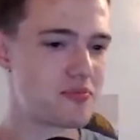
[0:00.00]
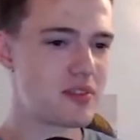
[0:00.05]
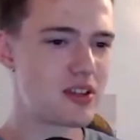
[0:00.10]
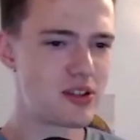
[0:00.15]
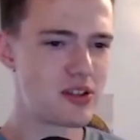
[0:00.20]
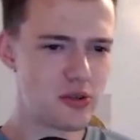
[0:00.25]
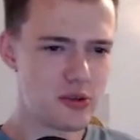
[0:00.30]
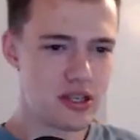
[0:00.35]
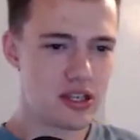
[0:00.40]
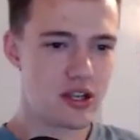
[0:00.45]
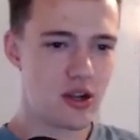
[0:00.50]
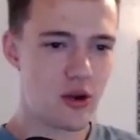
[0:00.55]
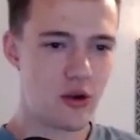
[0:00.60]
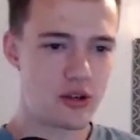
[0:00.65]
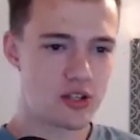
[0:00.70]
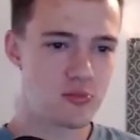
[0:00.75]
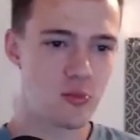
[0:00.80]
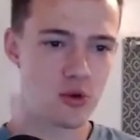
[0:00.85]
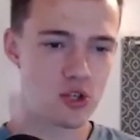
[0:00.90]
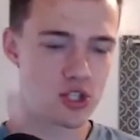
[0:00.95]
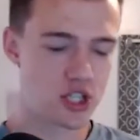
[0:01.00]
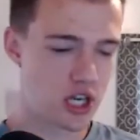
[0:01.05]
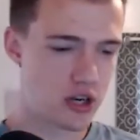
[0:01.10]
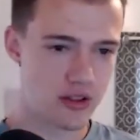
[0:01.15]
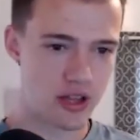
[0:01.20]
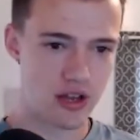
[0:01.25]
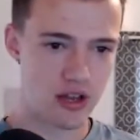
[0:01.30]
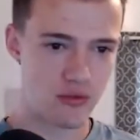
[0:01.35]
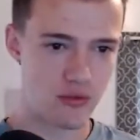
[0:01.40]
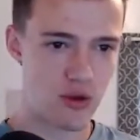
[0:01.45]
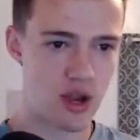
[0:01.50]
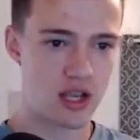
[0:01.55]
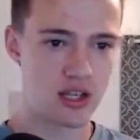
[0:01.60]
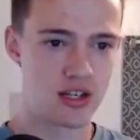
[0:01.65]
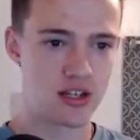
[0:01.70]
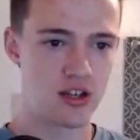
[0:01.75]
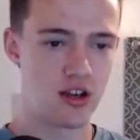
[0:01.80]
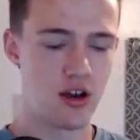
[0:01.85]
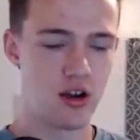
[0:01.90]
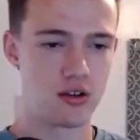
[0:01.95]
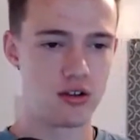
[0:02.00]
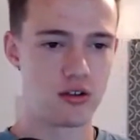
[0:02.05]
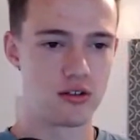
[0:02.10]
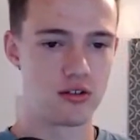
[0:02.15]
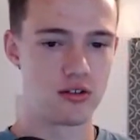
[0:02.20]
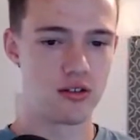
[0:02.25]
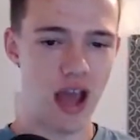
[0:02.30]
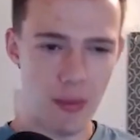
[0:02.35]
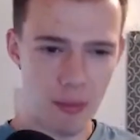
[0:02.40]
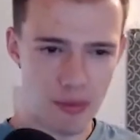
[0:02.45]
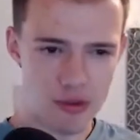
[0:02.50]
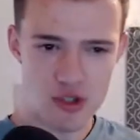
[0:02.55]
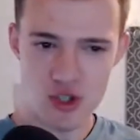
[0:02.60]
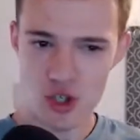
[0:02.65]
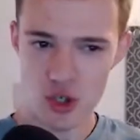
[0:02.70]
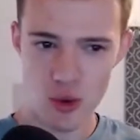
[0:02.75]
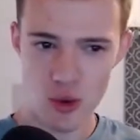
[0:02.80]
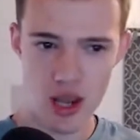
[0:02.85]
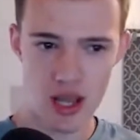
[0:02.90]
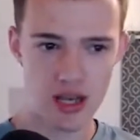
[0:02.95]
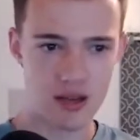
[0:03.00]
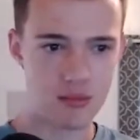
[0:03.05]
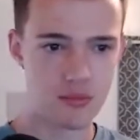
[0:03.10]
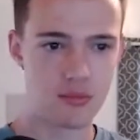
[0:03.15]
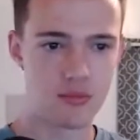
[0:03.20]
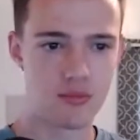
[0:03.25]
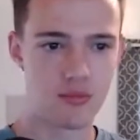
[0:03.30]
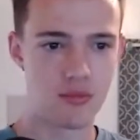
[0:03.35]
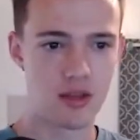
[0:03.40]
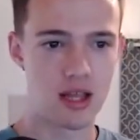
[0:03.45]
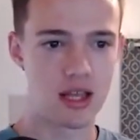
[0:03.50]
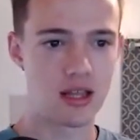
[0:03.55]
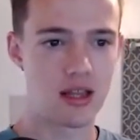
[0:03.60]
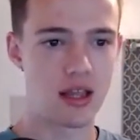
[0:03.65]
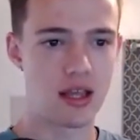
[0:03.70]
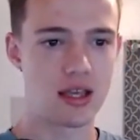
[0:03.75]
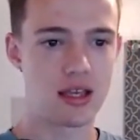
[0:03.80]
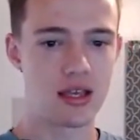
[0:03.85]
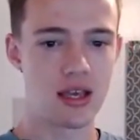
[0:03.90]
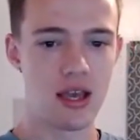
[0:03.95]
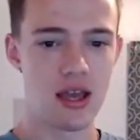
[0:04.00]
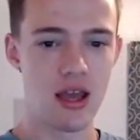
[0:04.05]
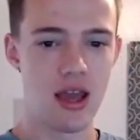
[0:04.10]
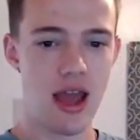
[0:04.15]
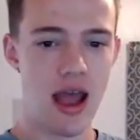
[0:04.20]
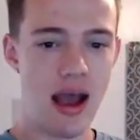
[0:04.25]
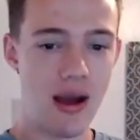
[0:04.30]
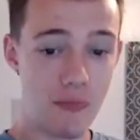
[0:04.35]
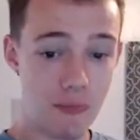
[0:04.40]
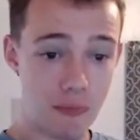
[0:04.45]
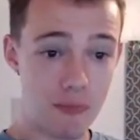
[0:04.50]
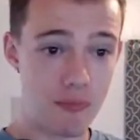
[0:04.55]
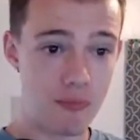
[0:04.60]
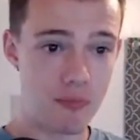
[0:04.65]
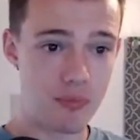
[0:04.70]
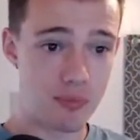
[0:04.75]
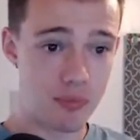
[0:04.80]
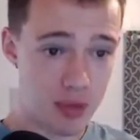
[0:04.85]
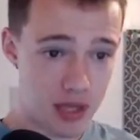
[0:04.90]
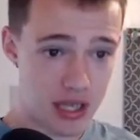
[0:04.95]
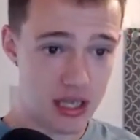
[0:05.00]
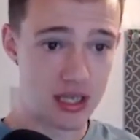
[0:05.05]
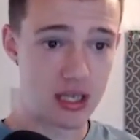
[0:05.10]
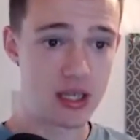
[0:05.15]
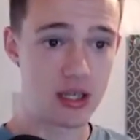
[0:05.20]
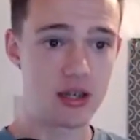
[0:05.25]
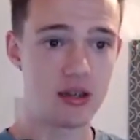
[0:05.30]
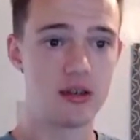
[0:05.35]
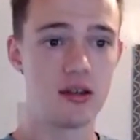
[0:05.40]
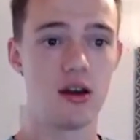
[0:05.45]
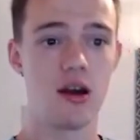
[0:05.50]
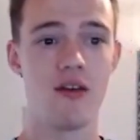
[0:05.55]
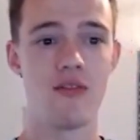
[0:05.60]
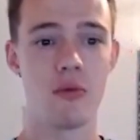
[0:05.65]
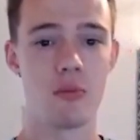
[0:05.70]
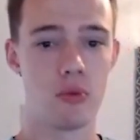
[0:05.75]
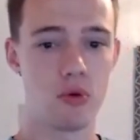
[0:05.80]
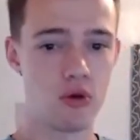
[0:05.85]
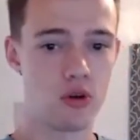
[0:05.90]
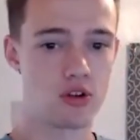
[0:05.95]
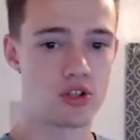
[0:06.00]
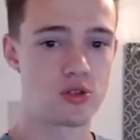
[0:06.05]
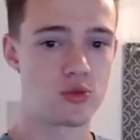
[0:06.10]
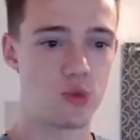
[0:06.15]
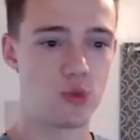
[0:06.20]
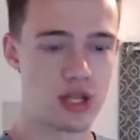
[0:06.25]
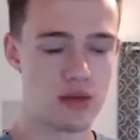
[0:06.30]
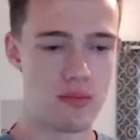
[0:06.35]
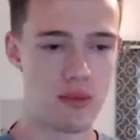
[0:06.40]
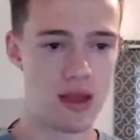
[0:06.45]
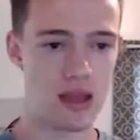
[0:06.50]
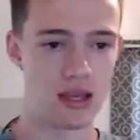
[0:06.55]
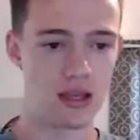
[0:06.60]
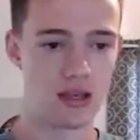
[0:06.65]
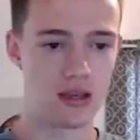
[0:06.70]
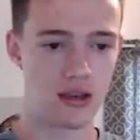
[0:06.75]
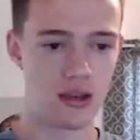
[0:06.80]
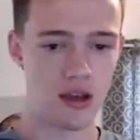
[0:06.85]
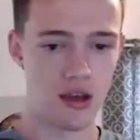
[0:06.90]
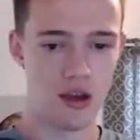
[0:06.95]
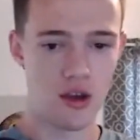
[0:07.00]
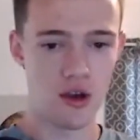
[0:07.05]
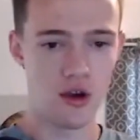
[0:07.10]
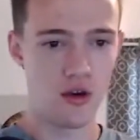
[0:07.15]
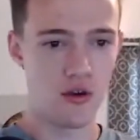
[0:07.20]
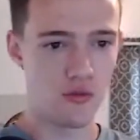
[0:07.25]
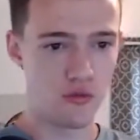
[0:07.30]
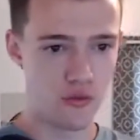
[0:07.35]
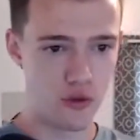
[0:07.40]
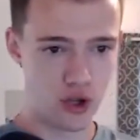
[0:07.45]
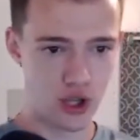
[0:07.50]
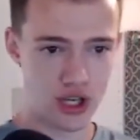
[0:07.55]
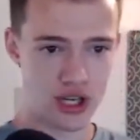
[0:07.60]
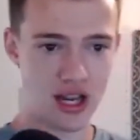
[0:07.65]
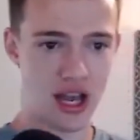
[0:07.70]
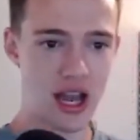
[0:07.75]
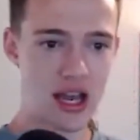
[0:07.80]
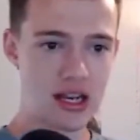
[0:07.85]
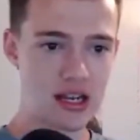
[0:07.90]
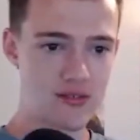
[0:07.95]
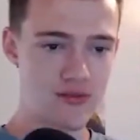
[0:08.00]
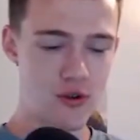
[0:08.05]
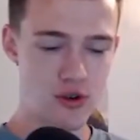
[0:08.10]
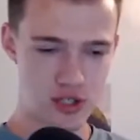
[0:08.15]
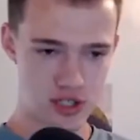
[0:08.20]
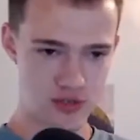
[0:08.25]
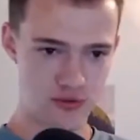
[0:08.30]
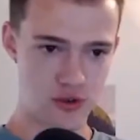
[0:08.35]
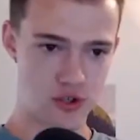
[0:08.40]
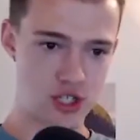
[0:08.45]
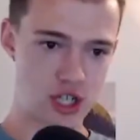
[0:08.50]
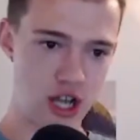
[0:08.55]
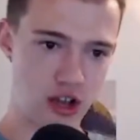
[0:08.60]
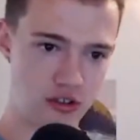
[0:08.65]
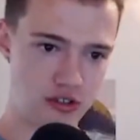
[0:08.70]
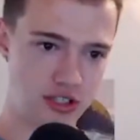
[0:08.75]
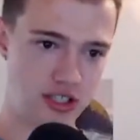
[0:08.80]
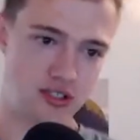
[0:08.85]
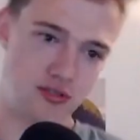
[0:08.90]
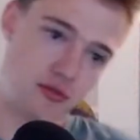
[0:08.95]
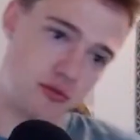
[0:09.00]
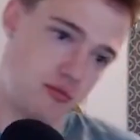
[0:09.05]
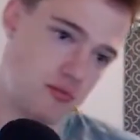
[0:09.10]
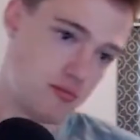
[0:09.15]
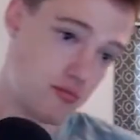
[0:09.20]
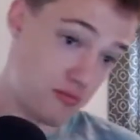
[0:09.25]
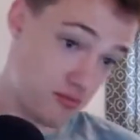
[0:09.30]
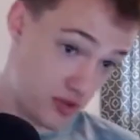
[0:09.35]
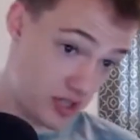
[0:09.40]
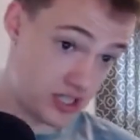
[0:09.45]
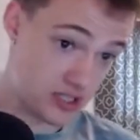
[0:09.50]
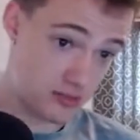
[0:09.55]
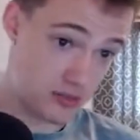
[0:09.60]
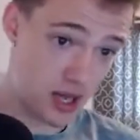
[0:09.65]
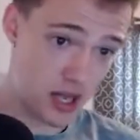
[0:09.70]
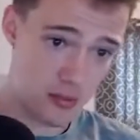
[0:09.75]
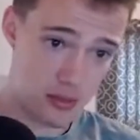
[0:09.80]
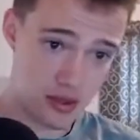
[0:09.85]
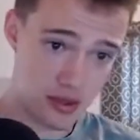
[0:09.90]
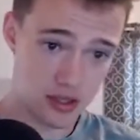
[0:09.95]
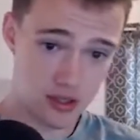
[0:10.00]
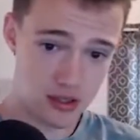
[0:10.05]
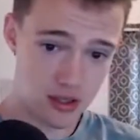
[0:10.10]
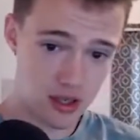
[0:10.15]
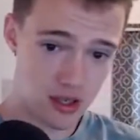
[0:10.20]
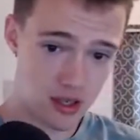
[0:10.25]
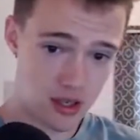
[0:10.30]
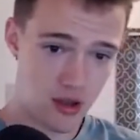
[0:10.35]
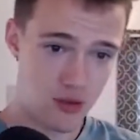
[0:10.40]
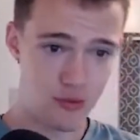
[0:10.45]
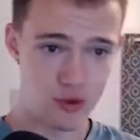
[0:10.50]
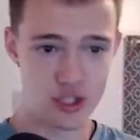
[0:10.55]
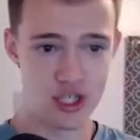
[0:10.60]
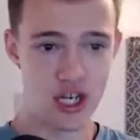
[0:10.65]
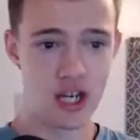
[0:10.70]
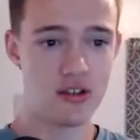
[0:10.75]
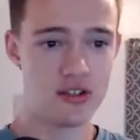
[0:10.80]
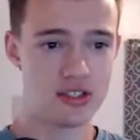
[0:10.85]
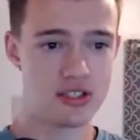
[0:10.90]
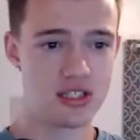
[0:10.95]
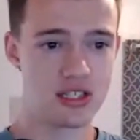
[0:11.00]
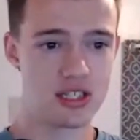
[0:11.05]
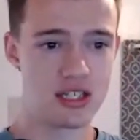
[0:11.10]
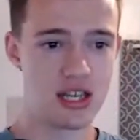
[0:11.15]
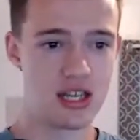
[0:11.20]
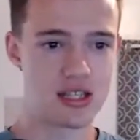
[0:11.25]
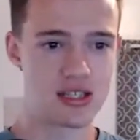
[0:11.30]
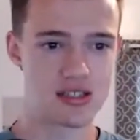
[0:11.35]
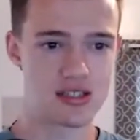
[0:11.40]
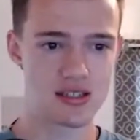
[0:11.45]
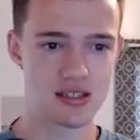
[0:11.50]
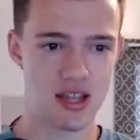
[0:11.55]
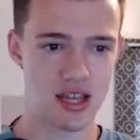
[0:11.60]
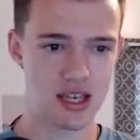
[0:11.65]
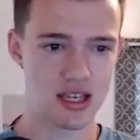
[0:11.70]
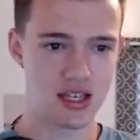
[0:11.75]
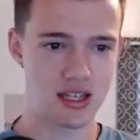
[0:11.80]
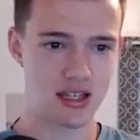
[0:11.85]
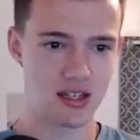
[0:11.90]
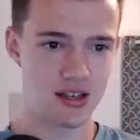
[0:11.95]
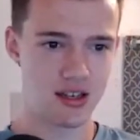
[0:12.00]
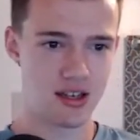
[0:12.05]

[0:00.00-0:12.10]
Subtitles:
Louis, just more generally on Frenkie De Jong, how much do you rate him? Like how big of a push would he make for United versus for Chelsea? Because at least in my opinion, for Chelsea, it's like